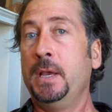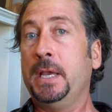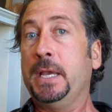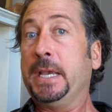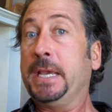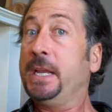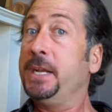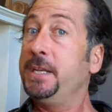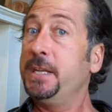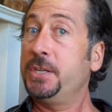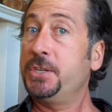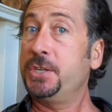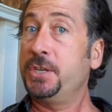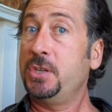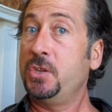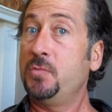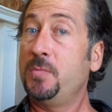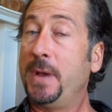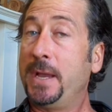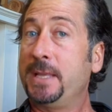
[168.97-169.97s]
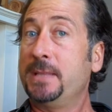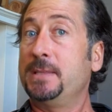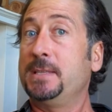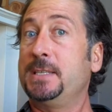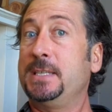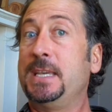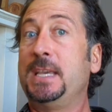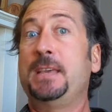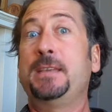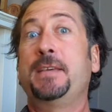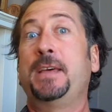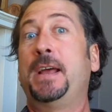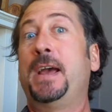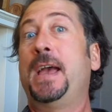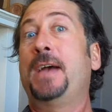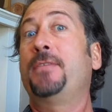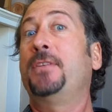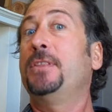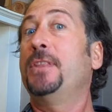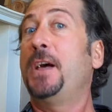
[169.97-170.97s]
In addition, you might see that I
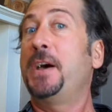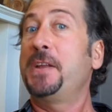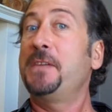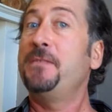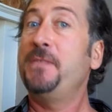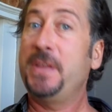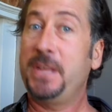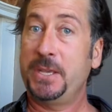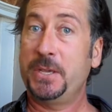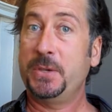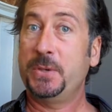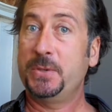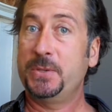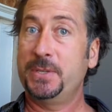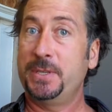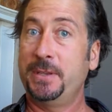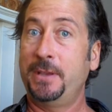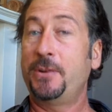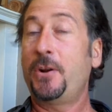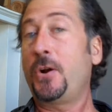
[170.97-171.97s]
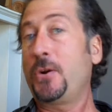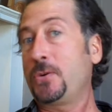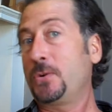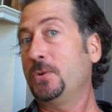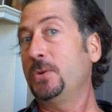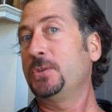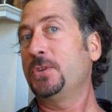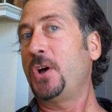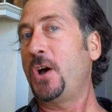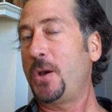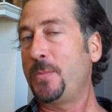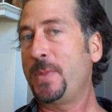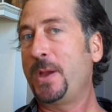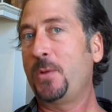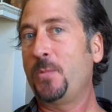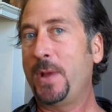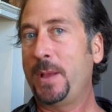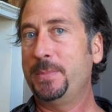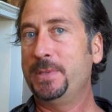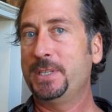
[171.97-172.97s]
have a lot of videos and articles on my
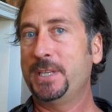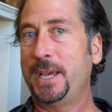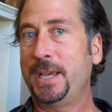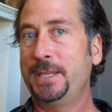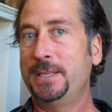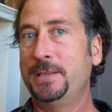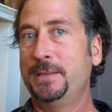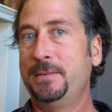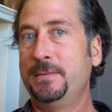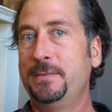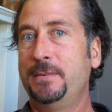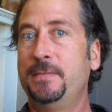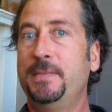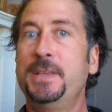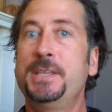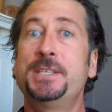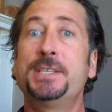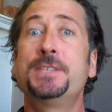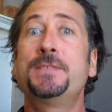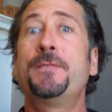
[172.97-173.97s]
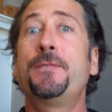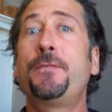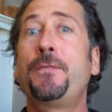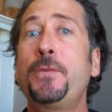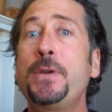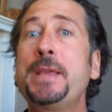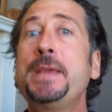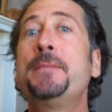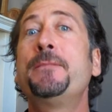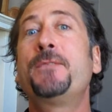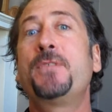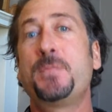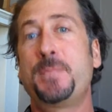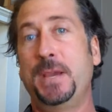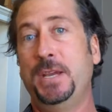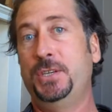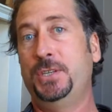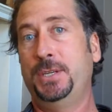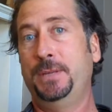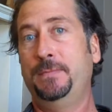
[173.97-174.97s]
website. This is free
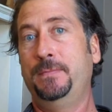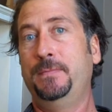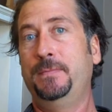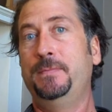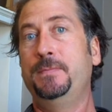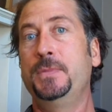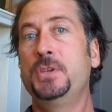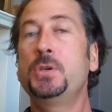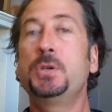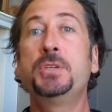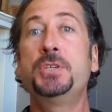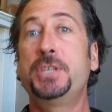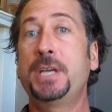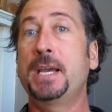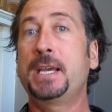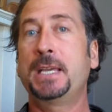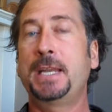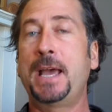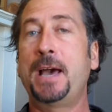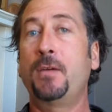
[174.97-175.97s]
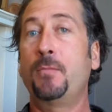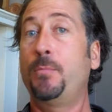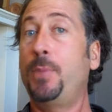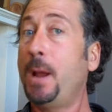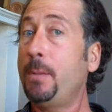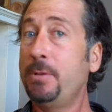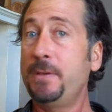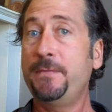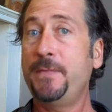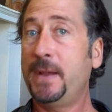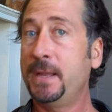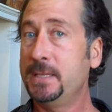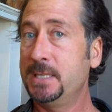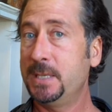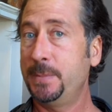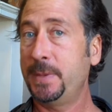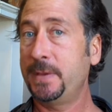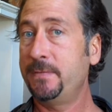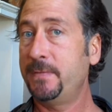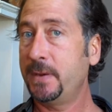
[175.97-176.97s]
information. You can check it out and probably find
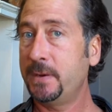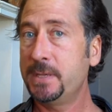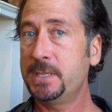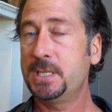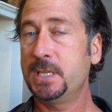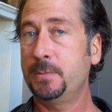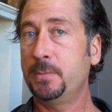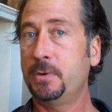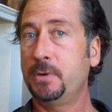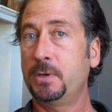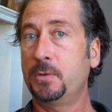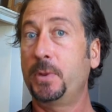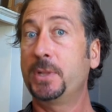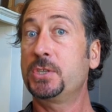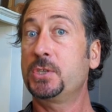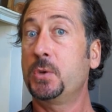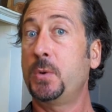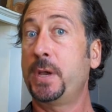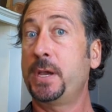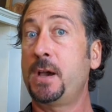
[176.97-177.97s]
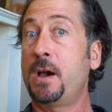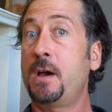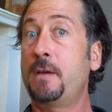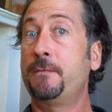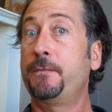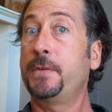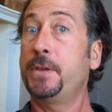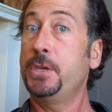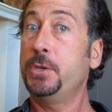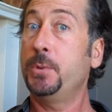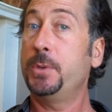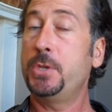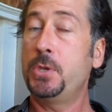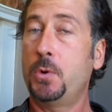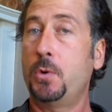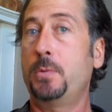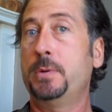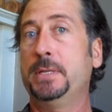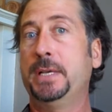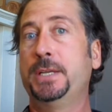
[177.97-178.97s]
something very similar to what's going on for you in
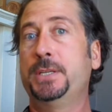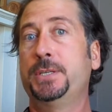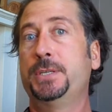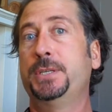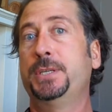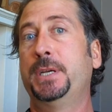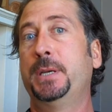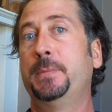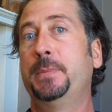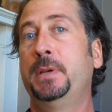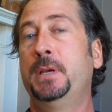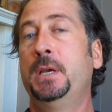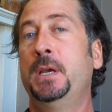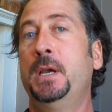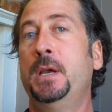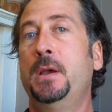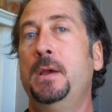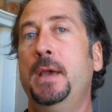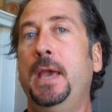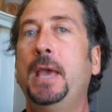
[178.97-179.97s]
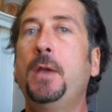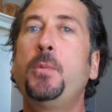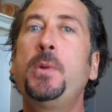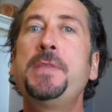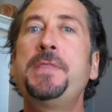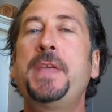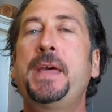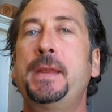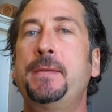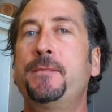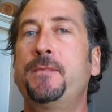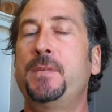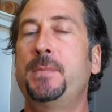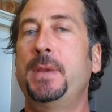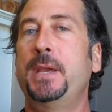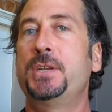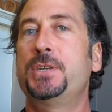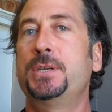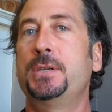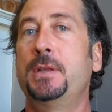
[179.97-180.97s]
your relationship. And with that
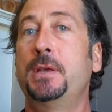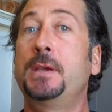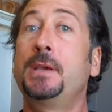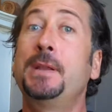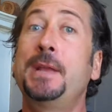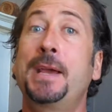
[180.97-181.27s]
information, it can